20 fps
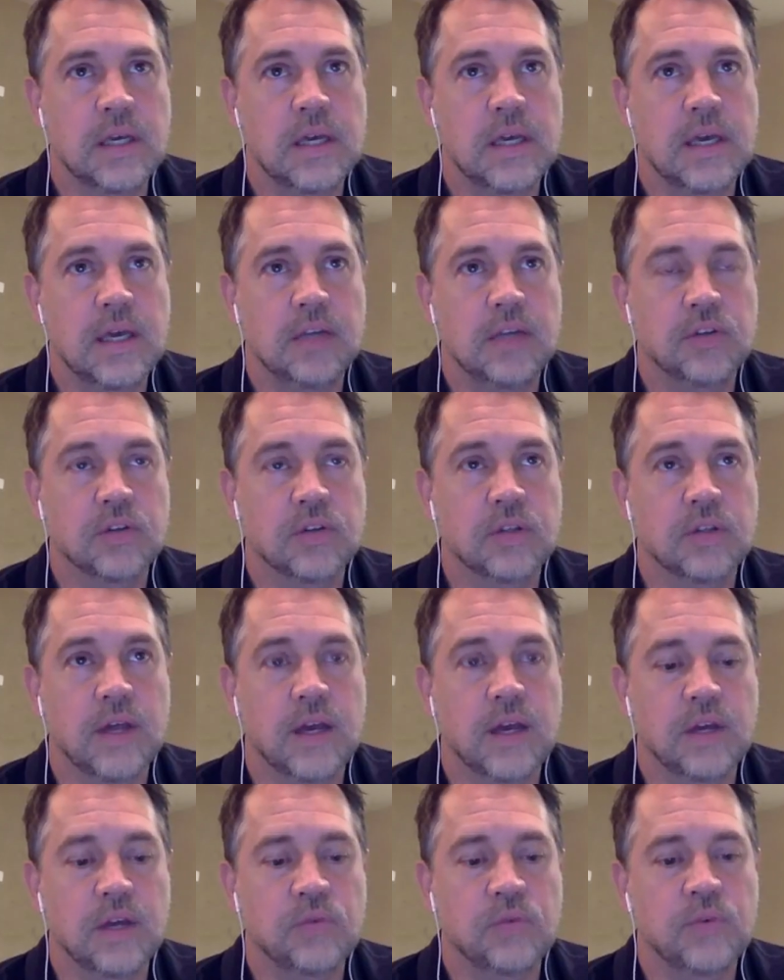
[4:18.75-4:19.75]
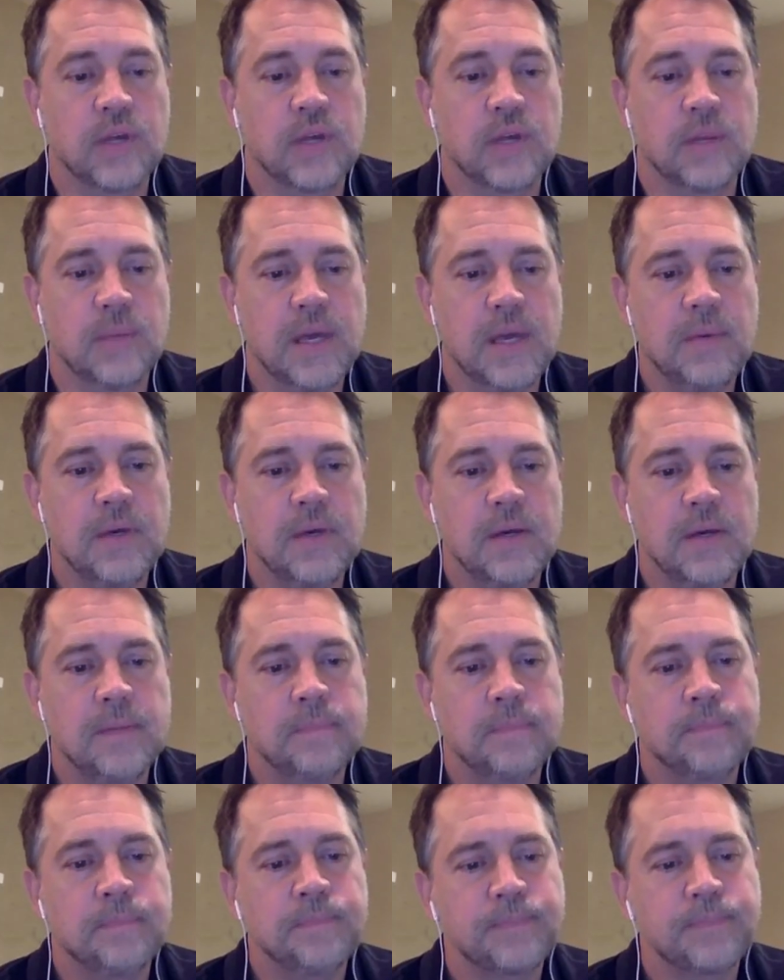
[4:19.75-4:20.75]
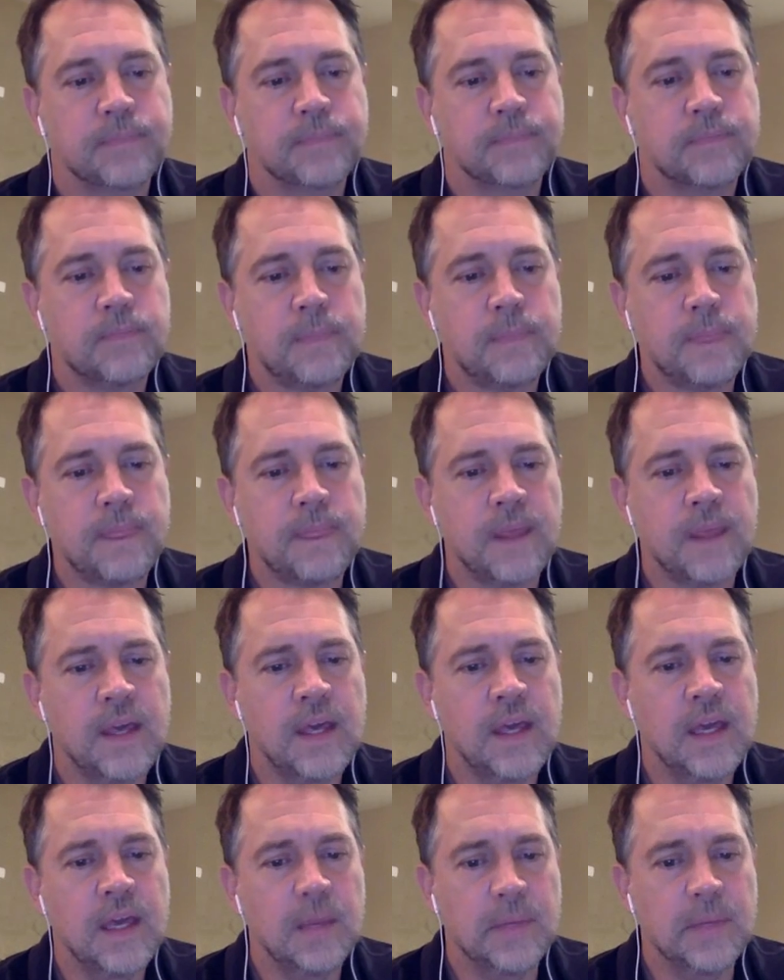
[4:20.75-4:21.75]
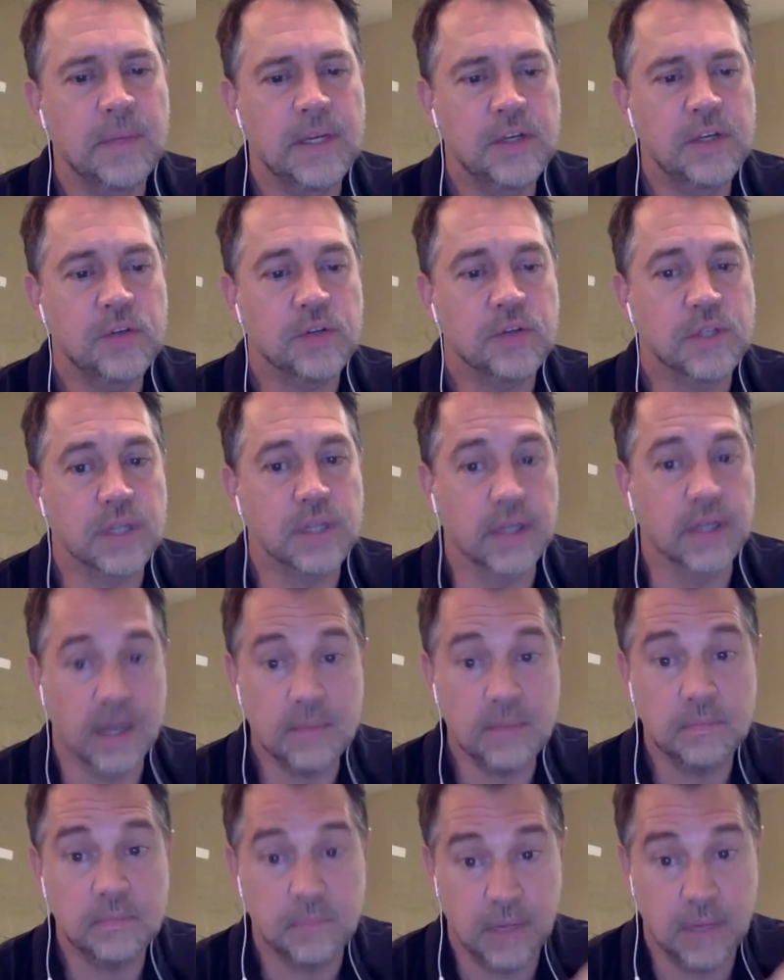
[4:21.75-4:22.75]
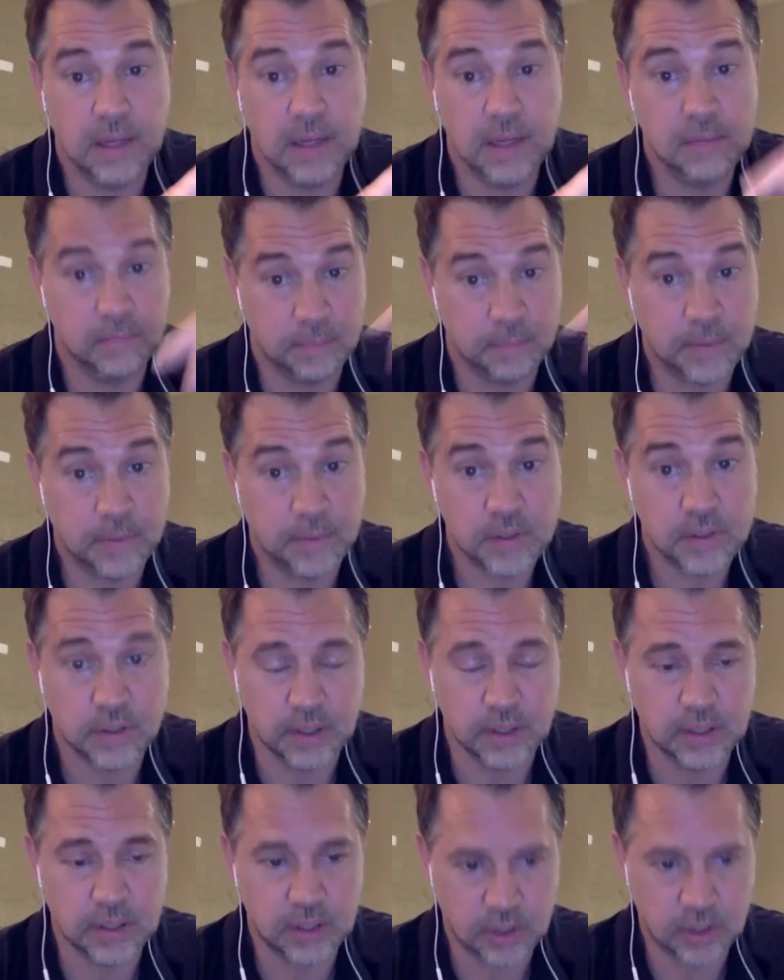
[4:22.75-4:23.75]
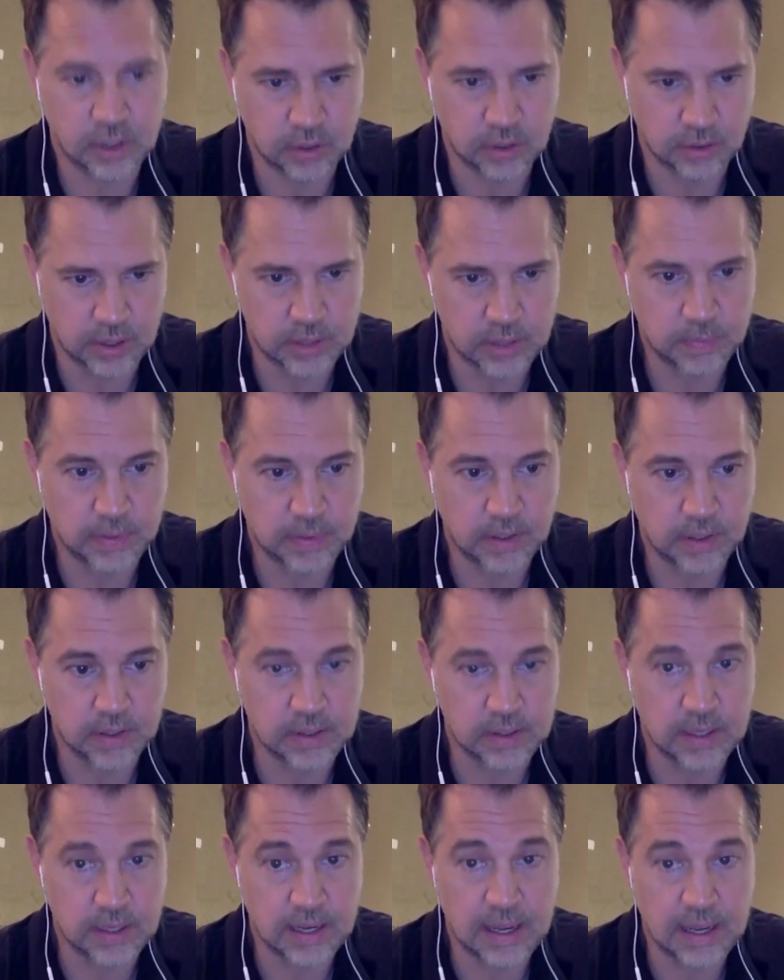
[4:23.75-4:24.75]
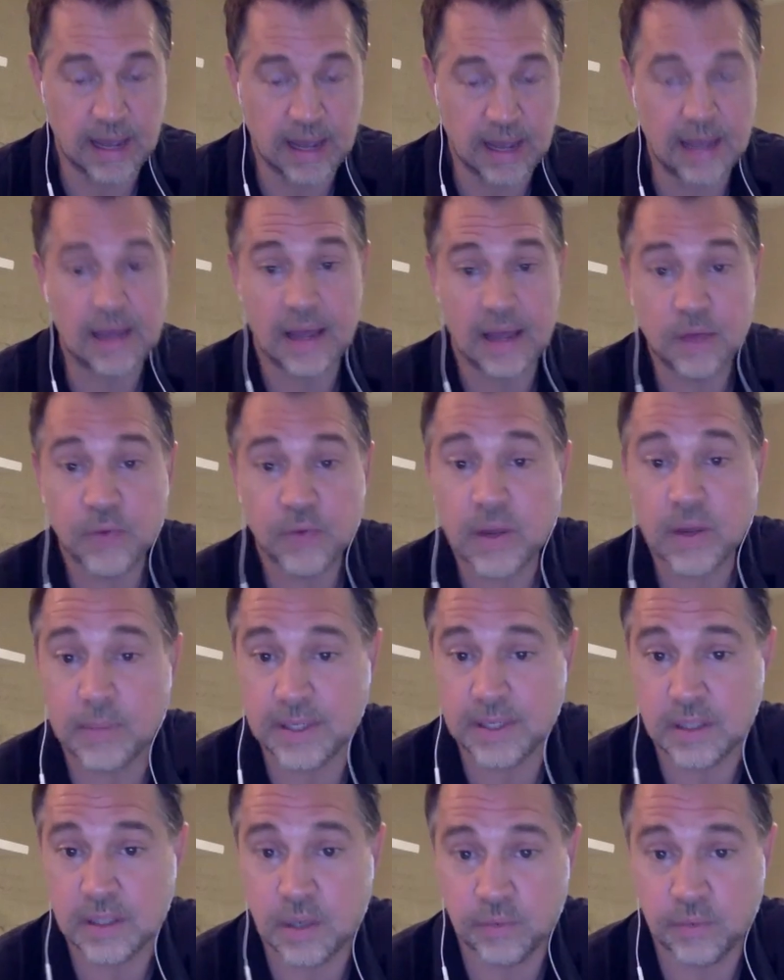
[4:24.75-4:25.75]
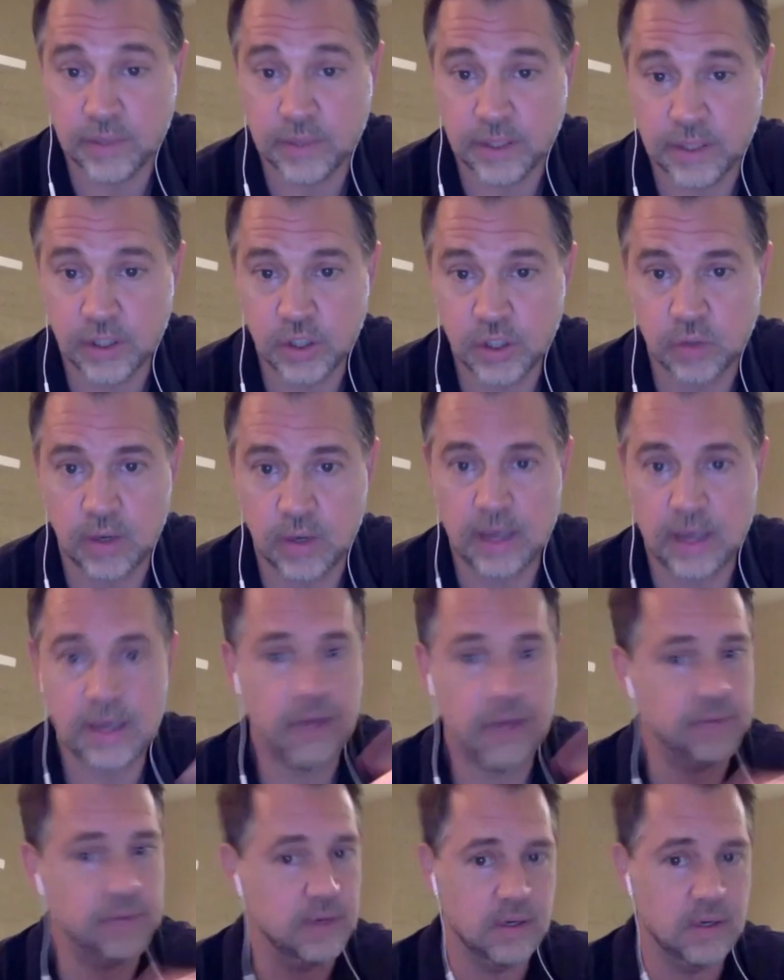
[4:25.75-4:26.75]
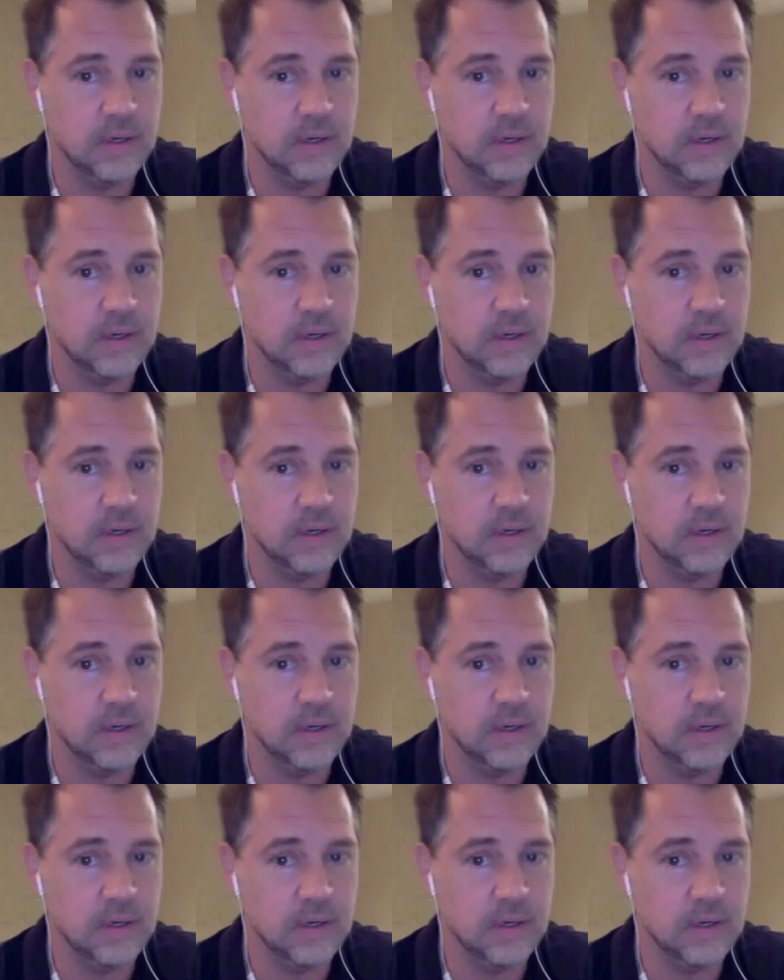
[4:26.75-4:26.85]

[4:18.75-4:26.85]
in your life and maybe it'd be interesting and i'm i'm personally curious because i i find myself like you i have an